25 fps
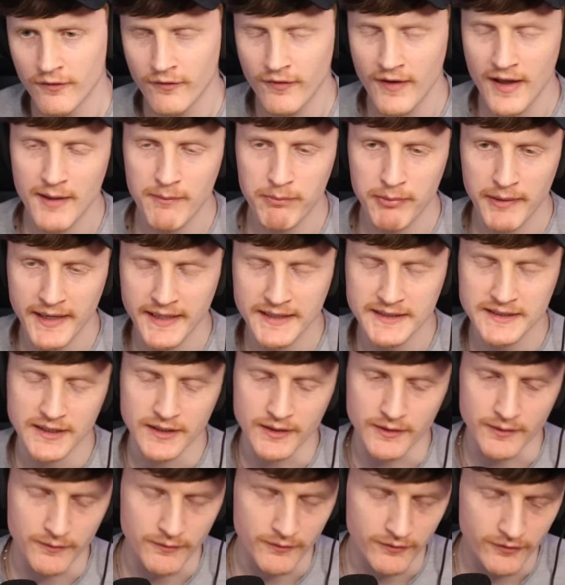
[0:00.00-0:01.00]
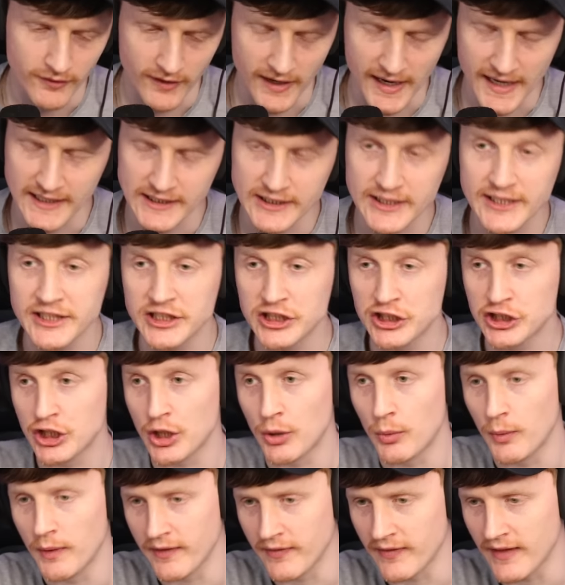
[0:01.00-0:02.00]
exactly Fair play to them for actually
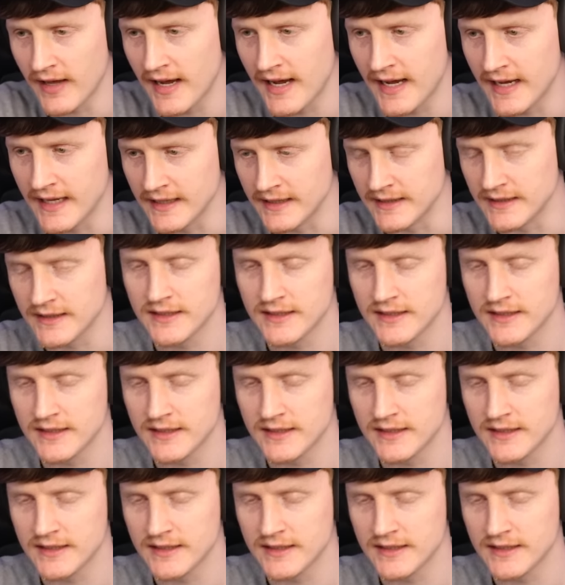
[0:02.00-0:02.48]
showing the hand,